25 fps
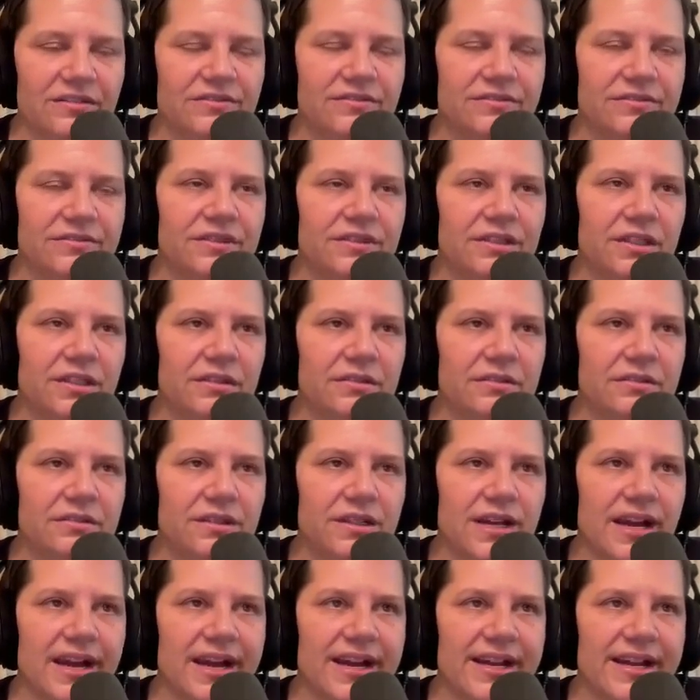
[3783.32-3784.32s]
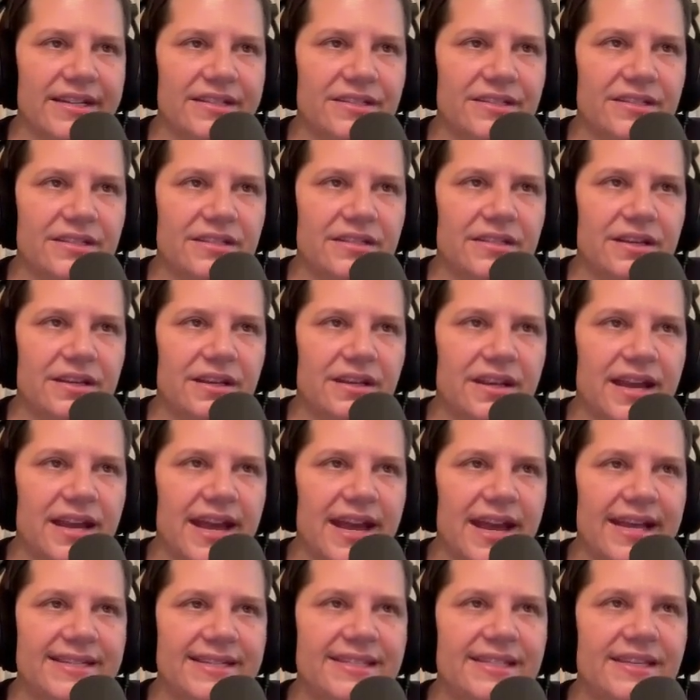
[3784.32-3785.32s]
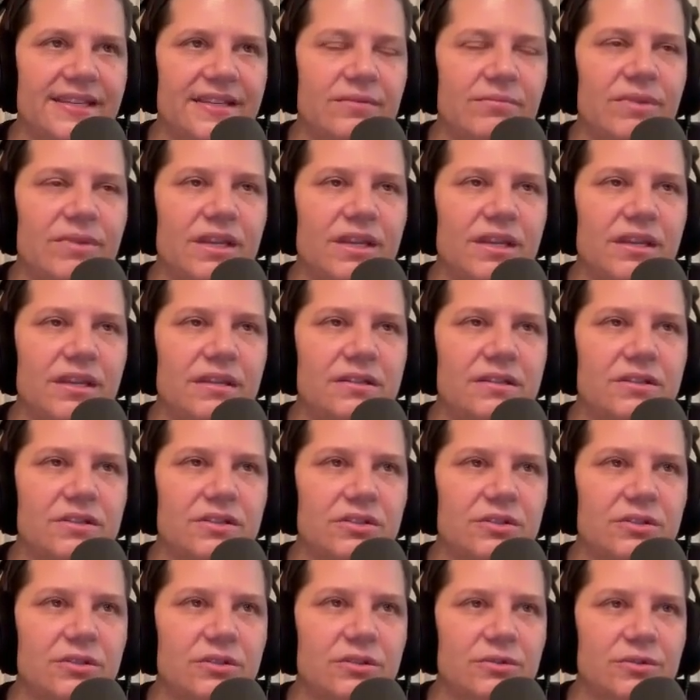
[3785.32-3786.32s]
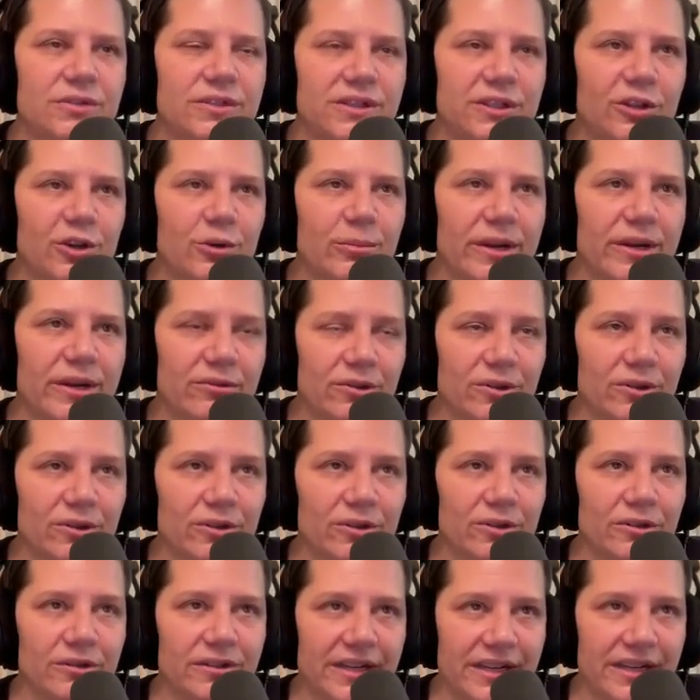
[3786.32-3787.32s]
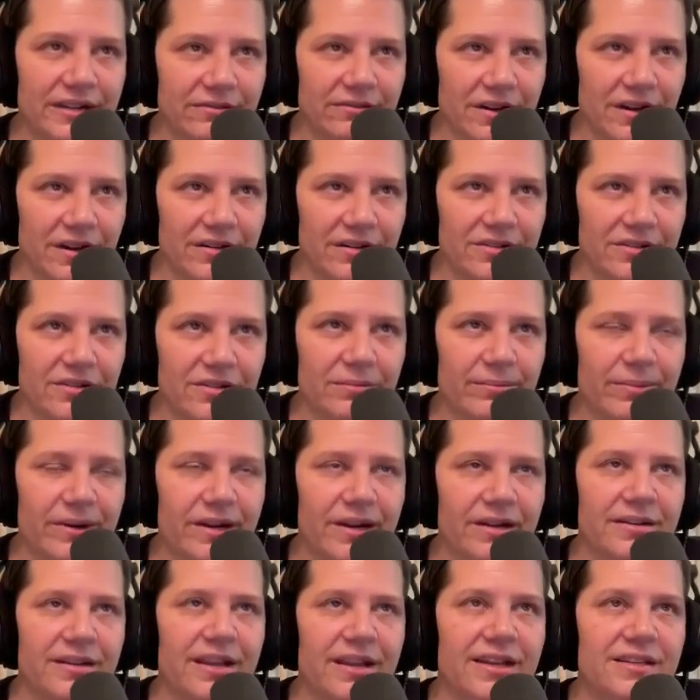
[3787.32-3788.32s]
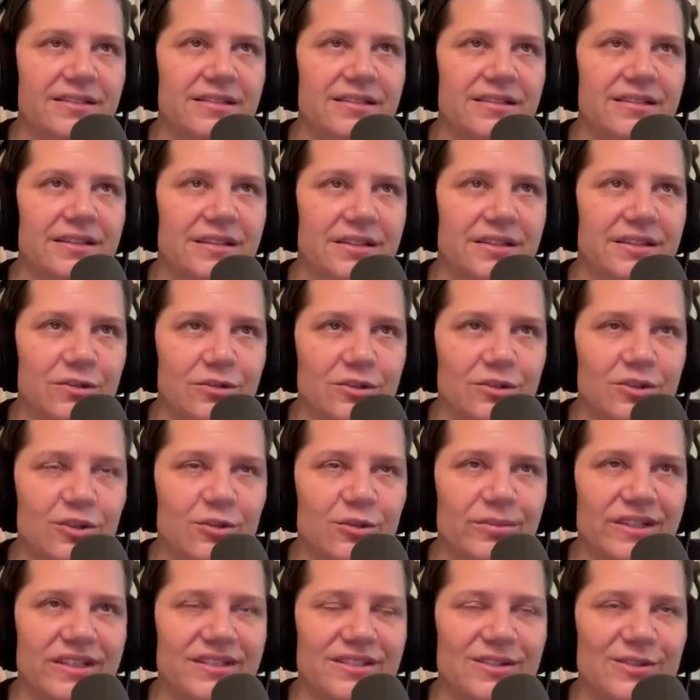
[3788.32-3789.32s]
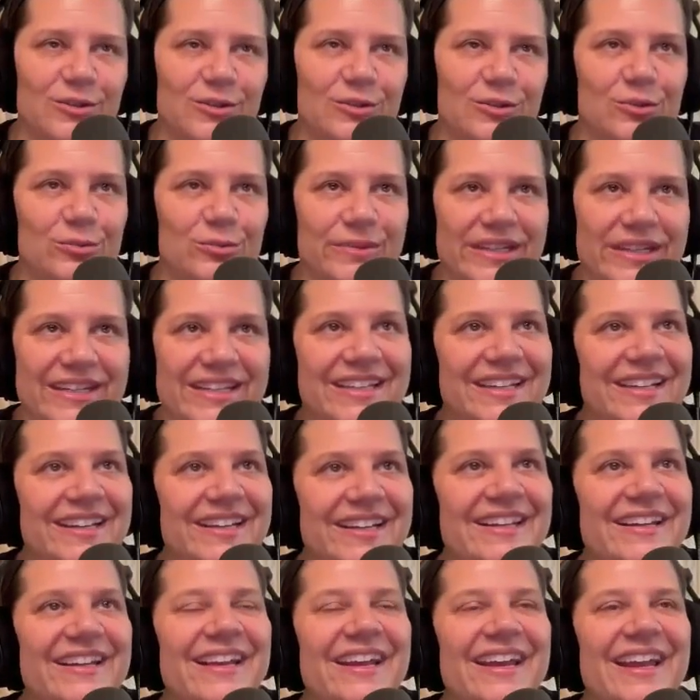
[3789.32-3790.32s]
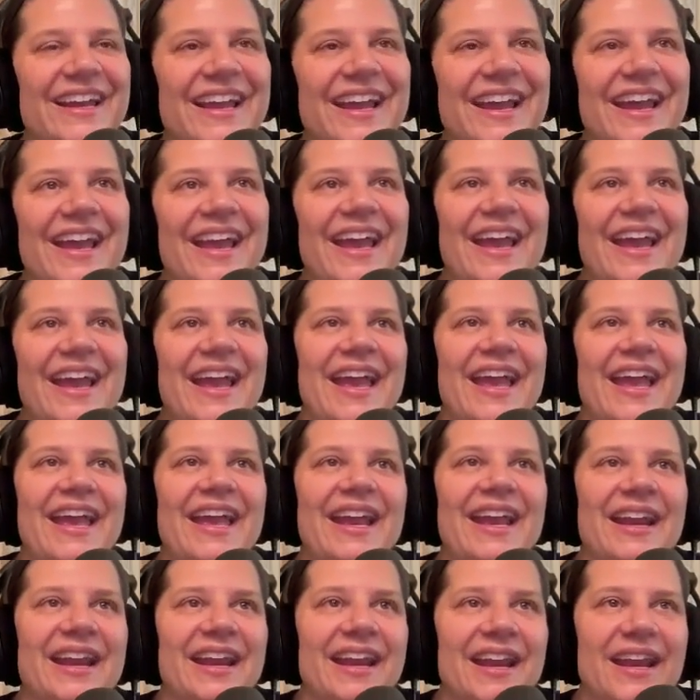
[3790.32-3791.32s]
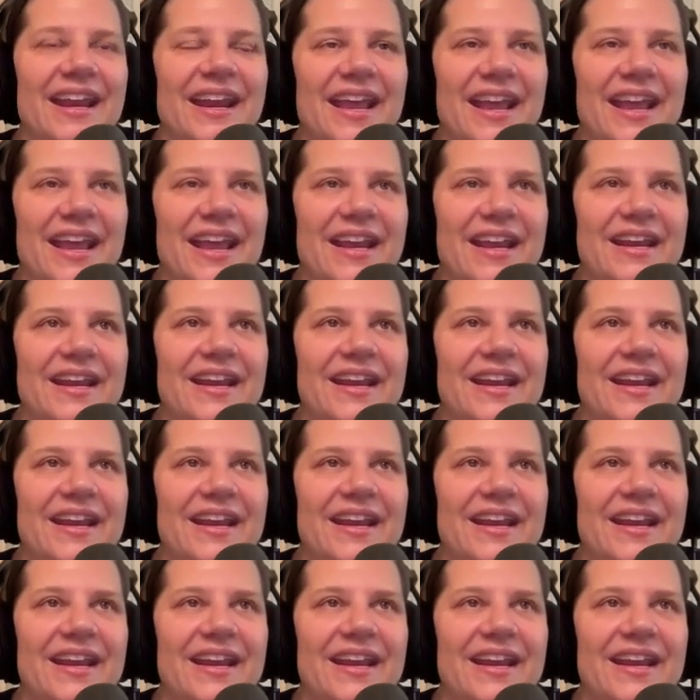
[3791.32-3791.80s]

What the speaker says: of, the guides asking me to slow my roll in regard to the podcasting, YouTubing, and social mediaing. And